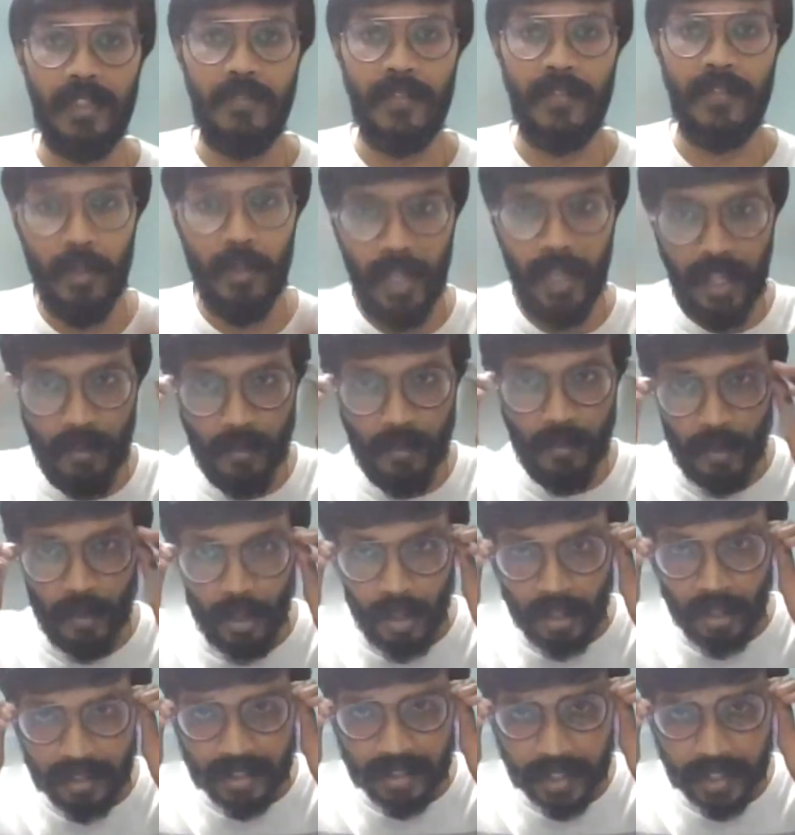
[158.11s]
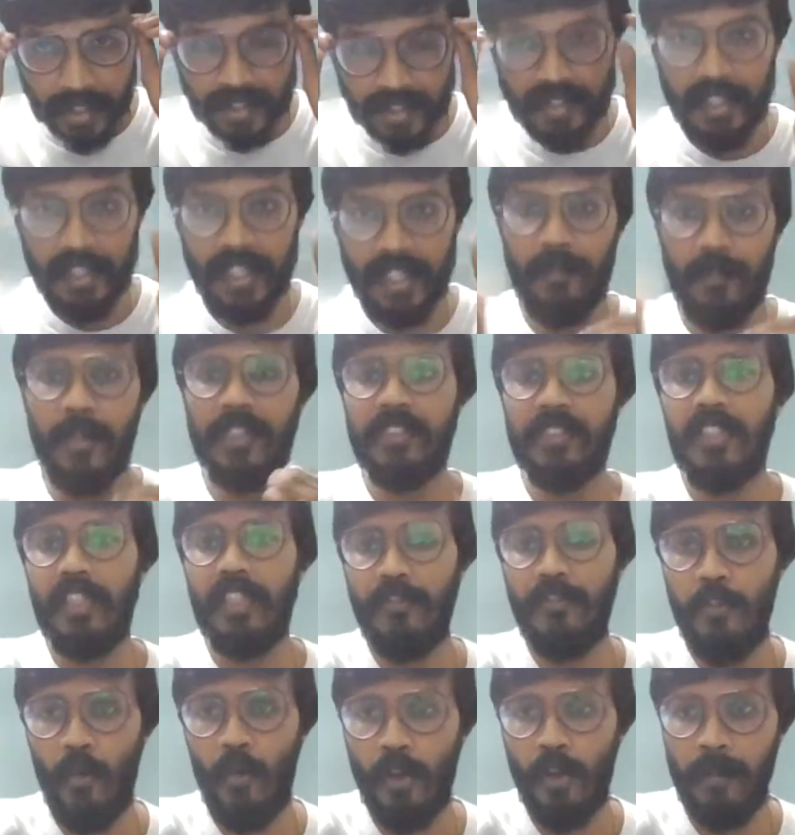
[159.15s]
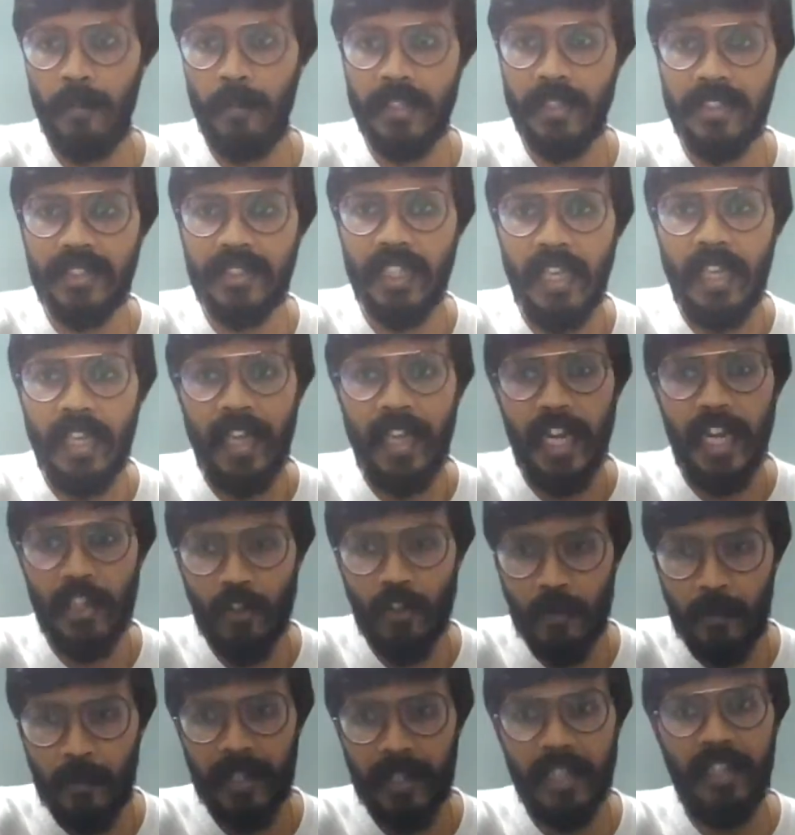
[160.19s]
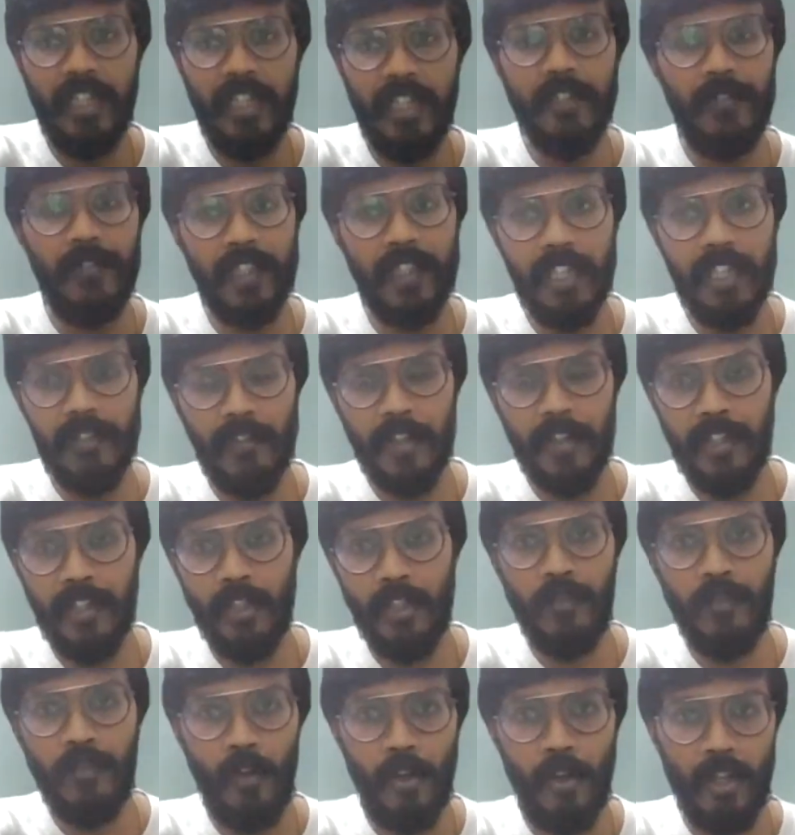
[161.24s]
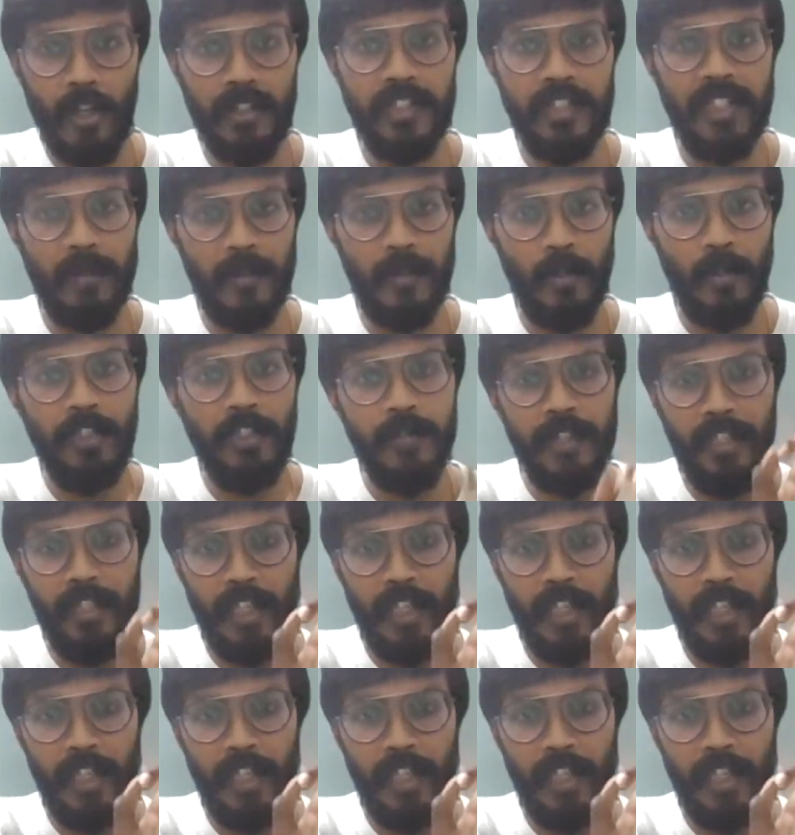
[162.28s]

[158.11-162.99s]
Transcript: When you have, say, 3 months or 4 months, it would be really difficult for you to follow this approach.